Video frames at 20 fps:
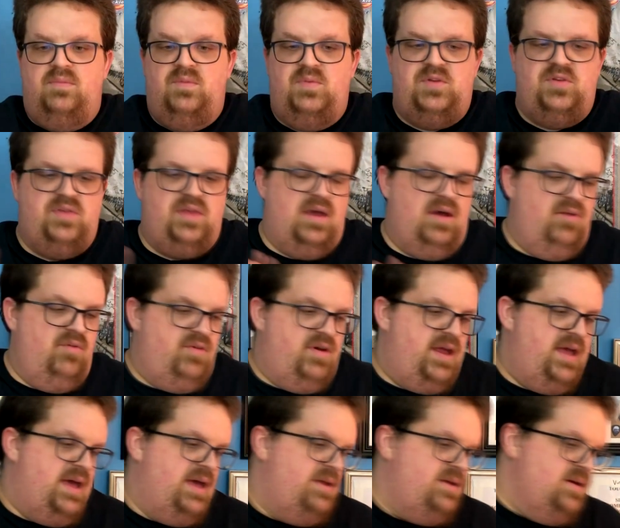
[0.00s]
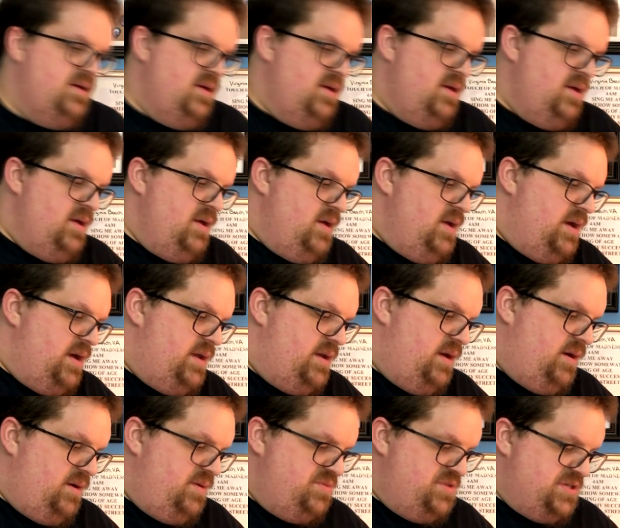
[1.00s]
we do the overhead. And
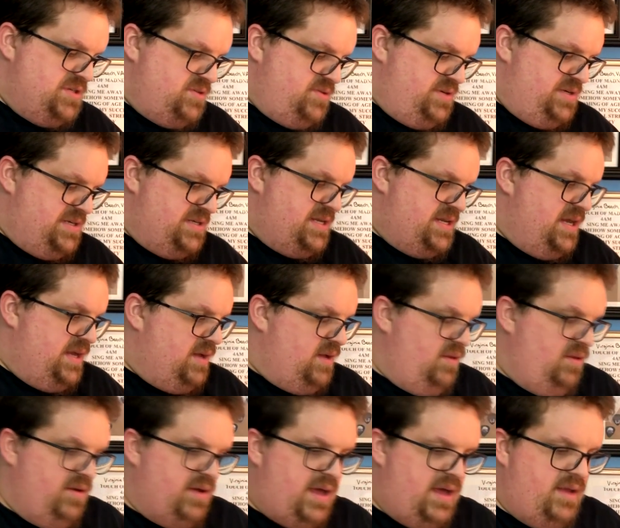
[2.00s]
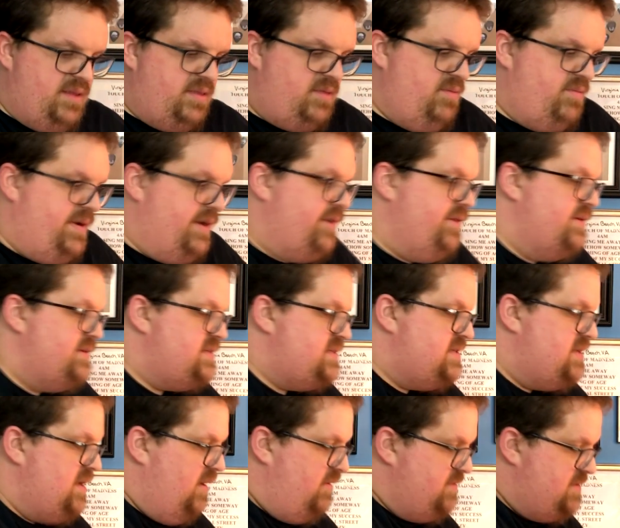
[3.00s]
now I'm just going to take a look at the record
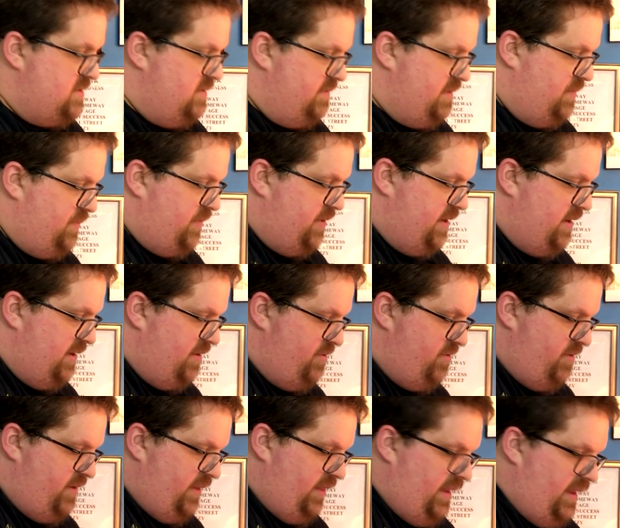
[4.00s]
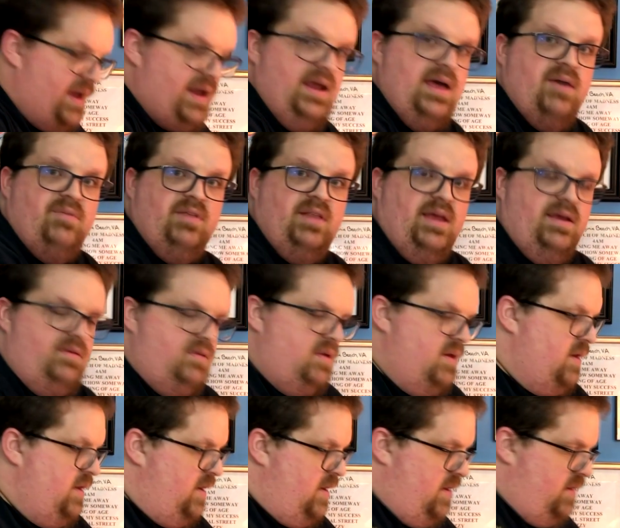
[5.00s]
itself. So I'm going to put it under a light. I have a light
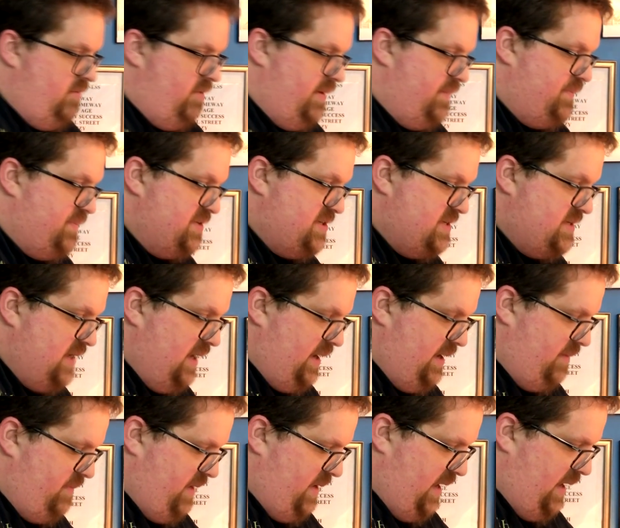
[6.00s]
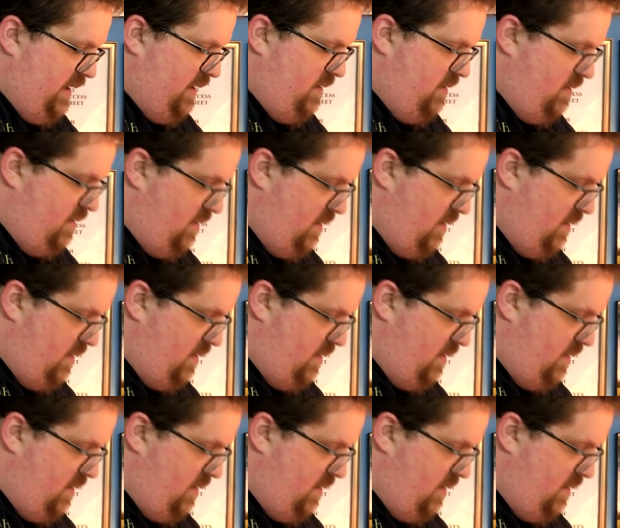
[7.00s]
right beside me.